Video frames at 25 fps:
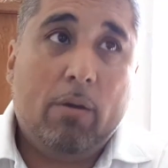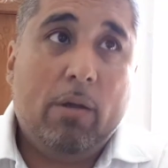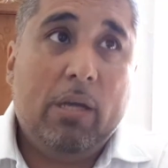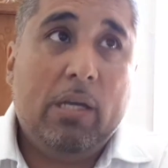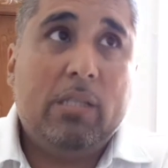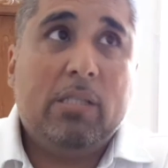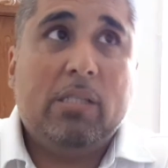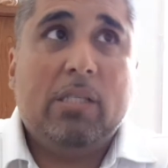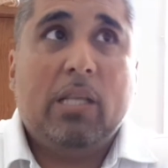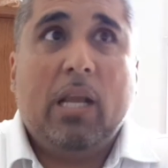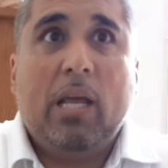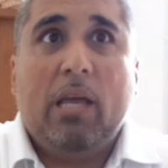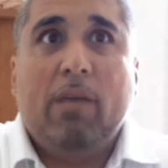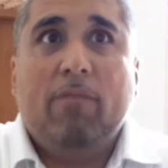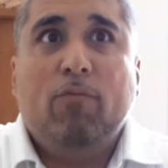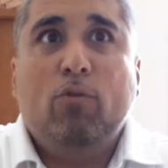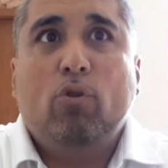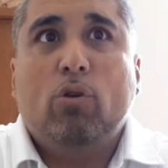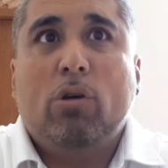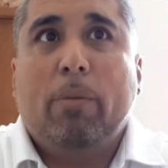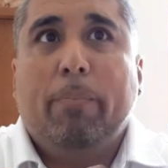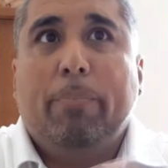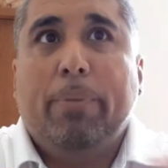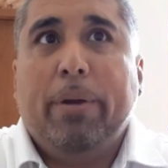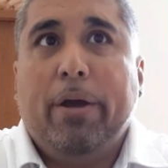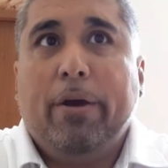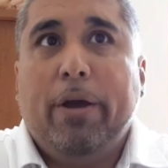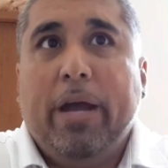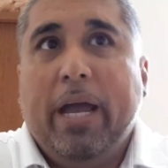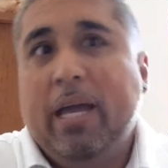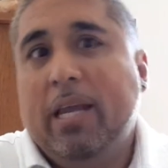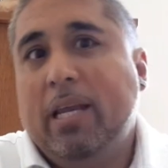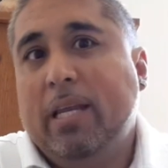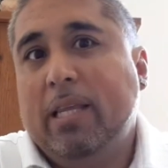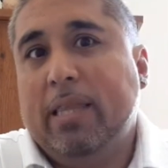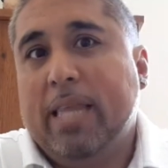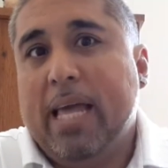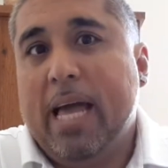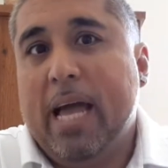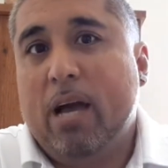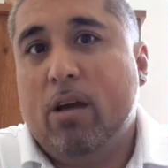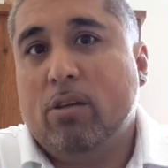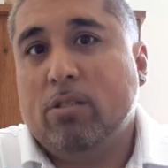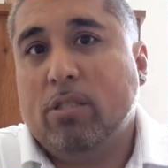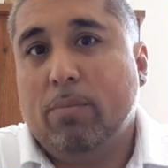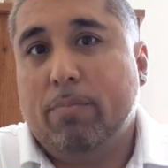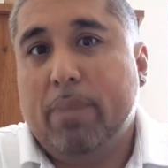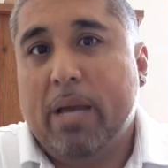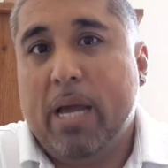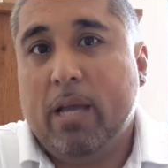It's like if you compare
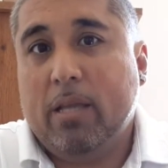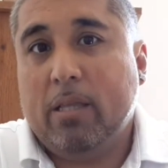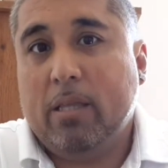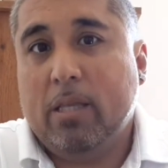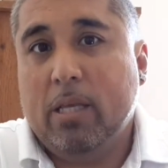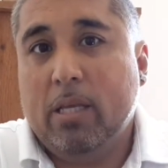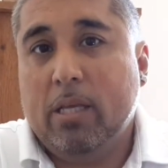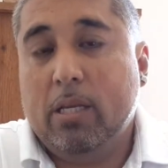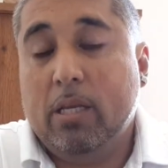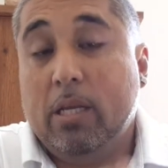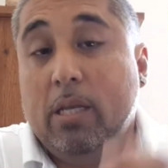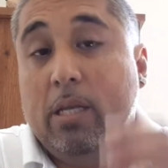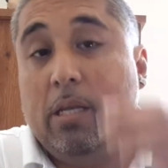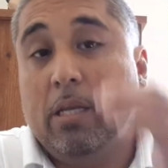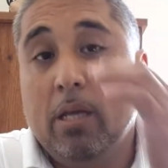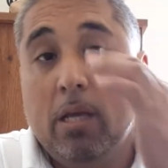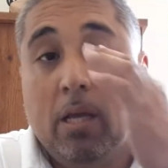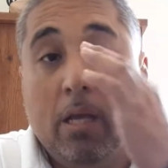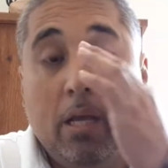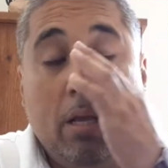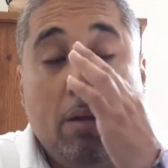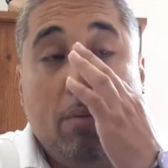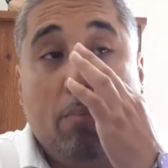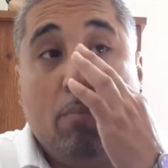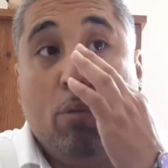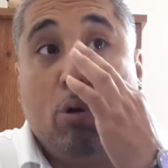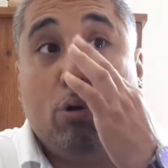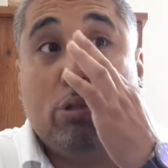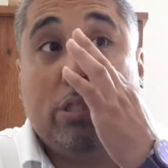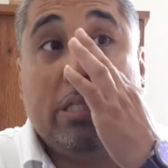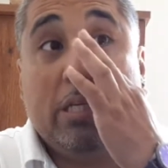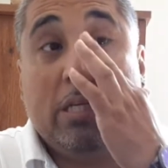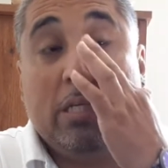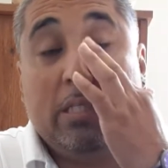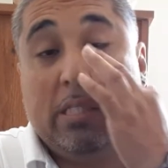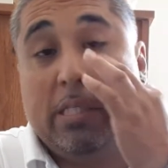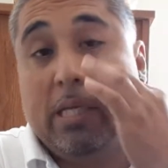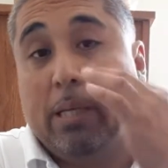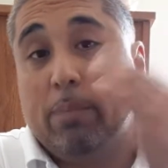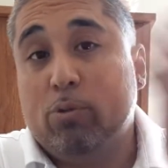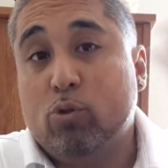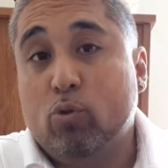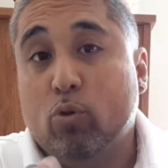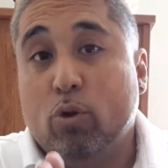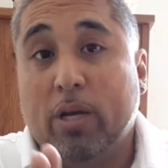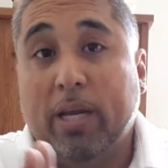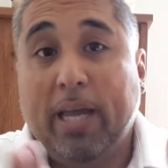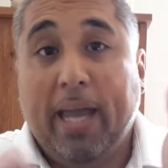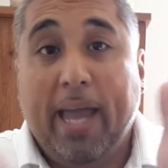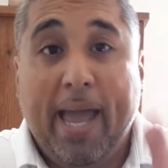$80,000 back then, and most of the tips
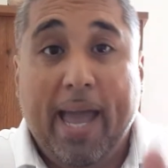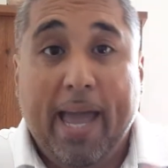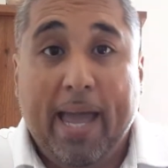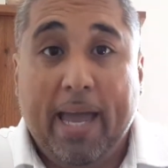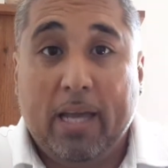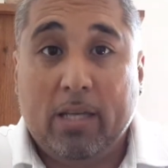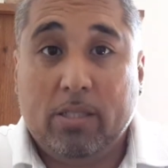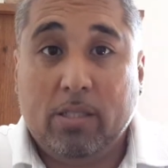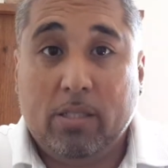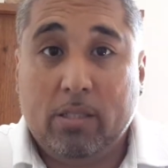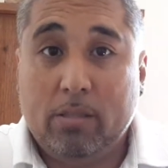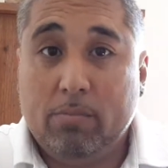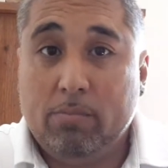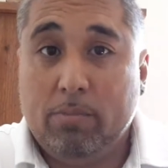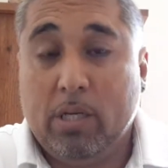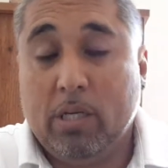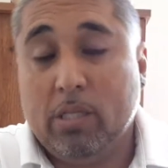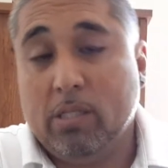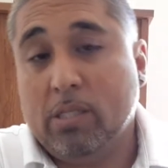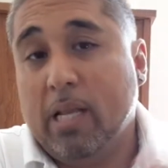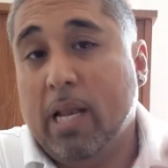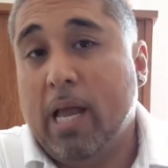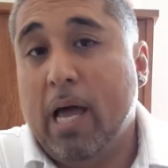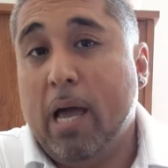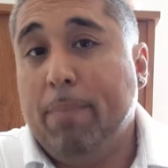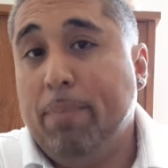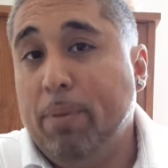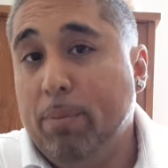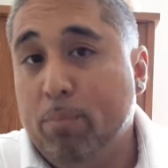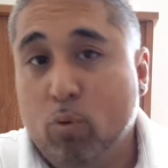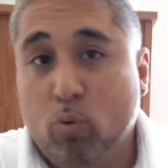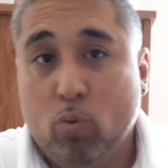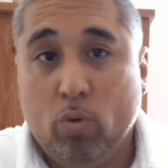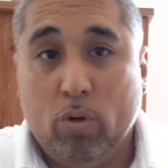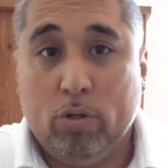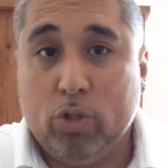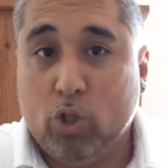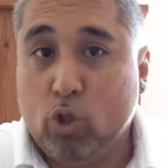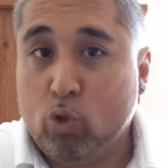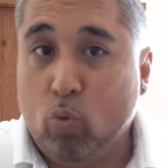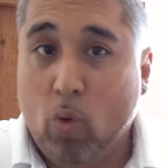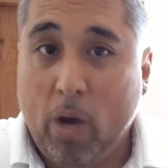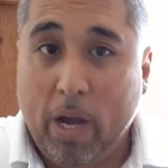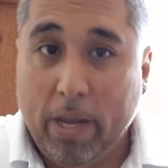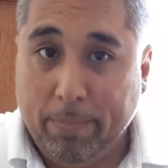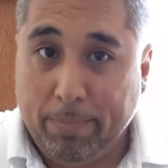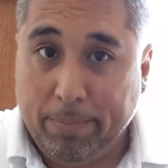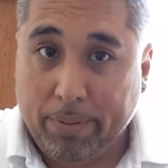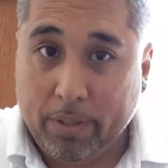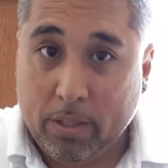were cash because a lot of people weren't
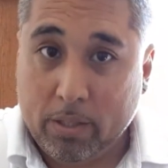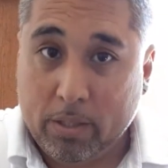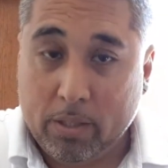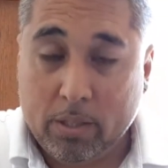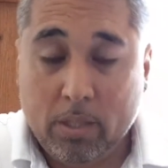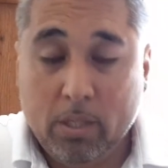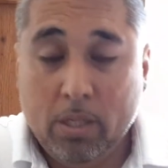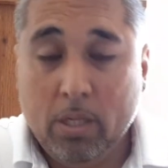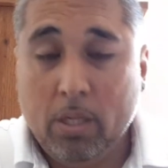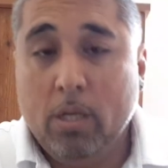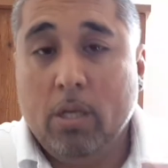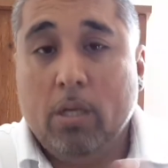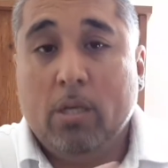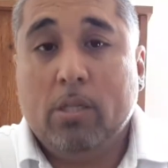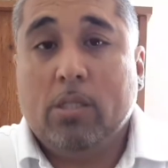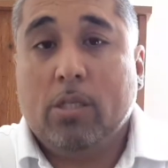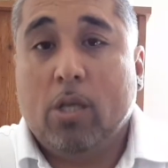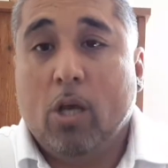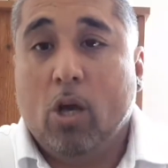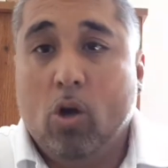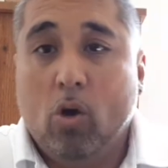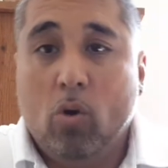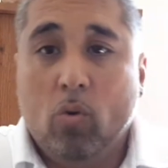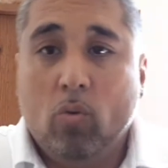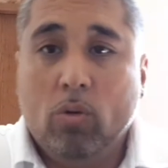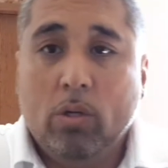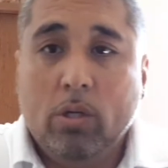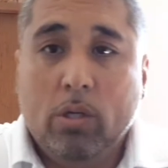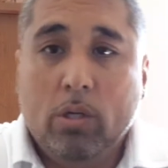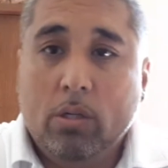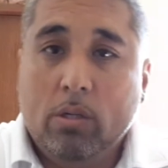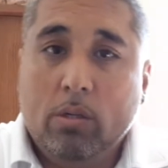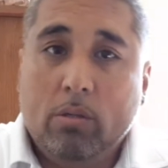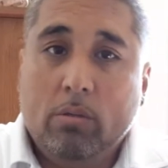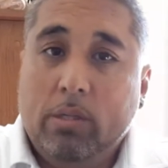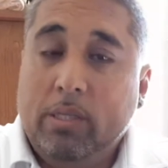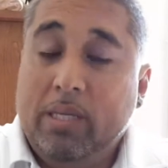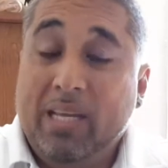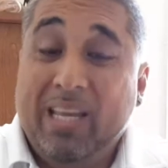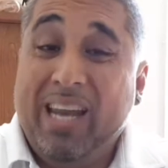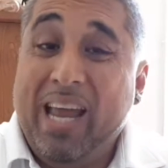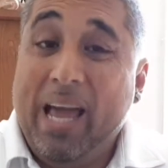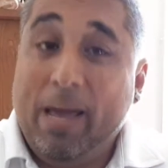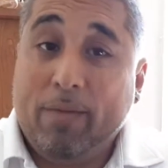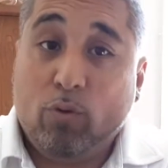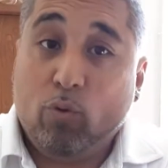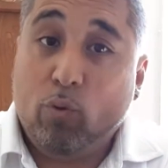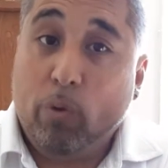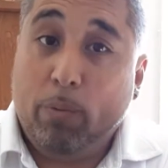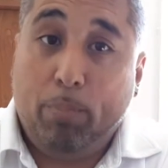swiping, so didn't
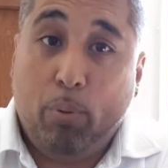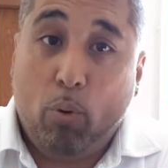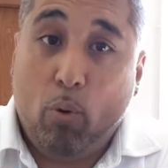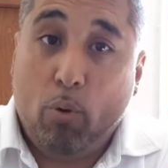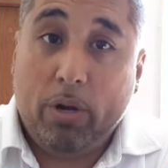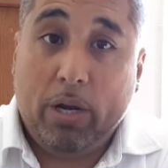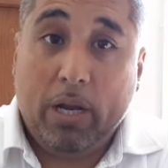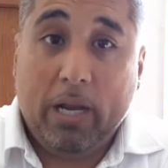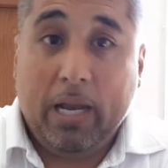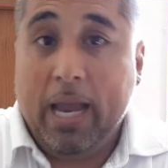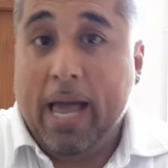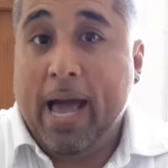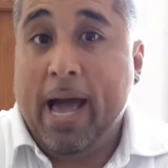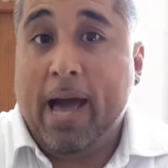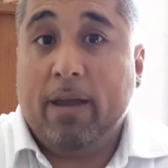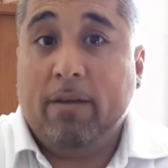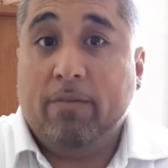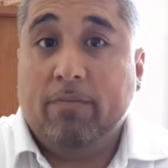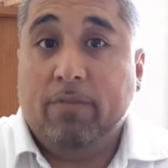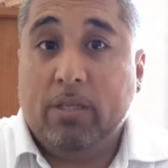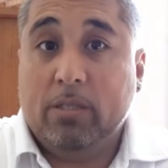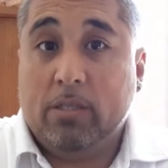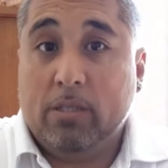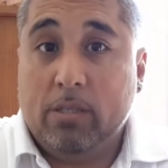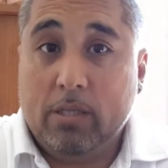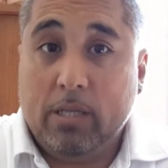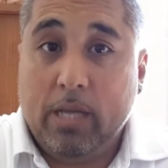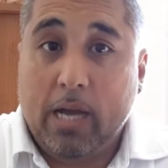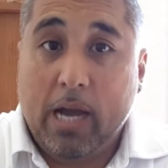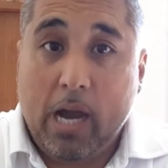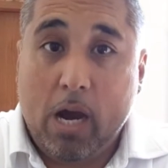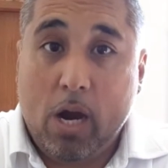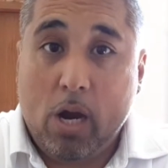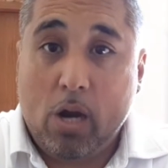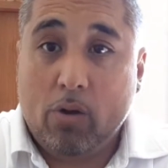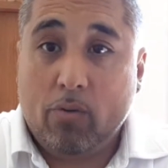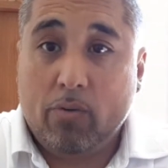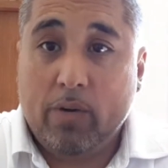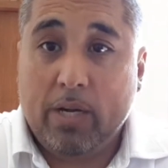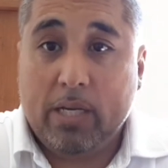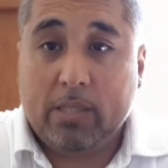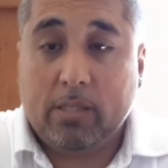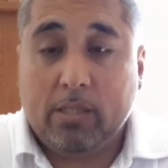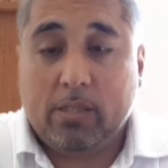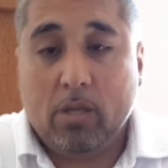have to report a lot of it to the IRS.